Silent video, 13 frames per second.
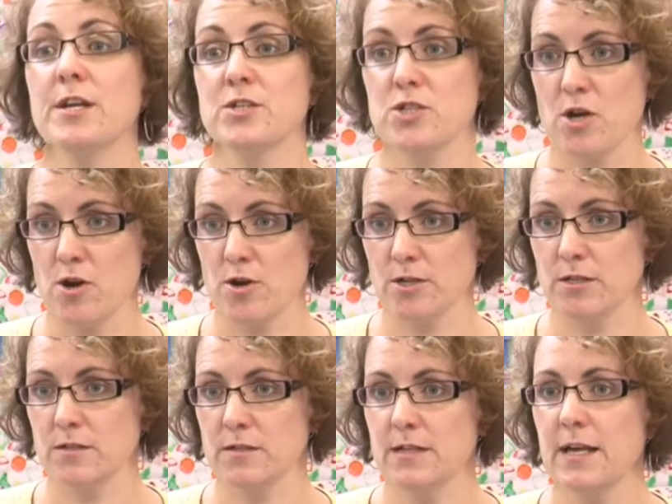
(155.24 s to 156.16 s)
are
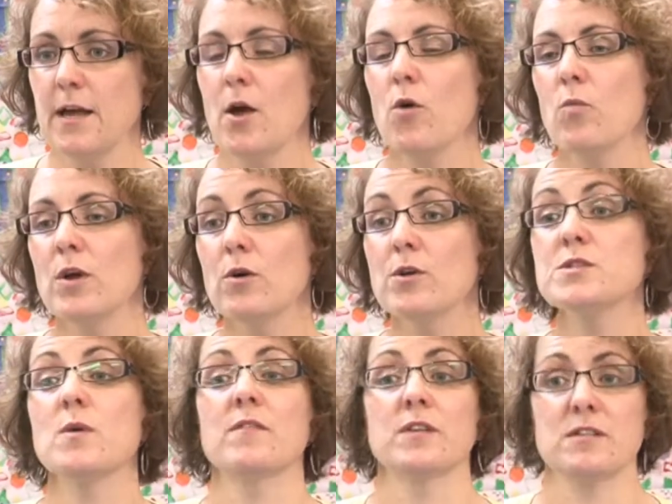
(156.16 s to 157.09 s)
internal. We
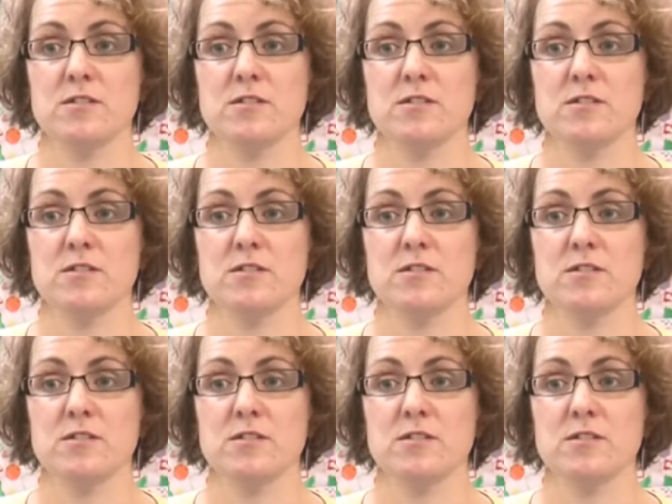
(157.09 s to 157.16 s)
also have an